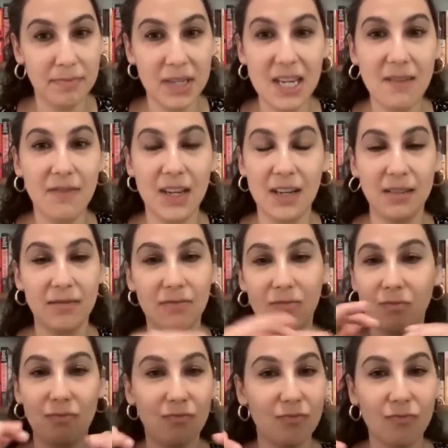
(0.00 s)
even
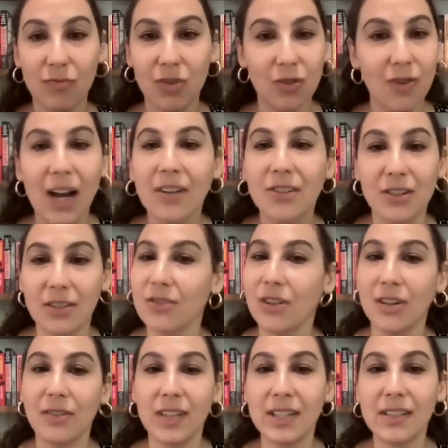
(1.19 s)
scratched the
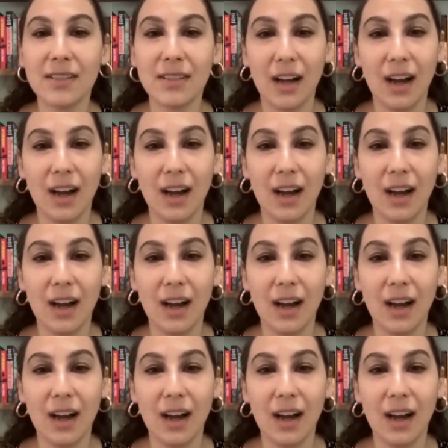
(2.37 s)
surface.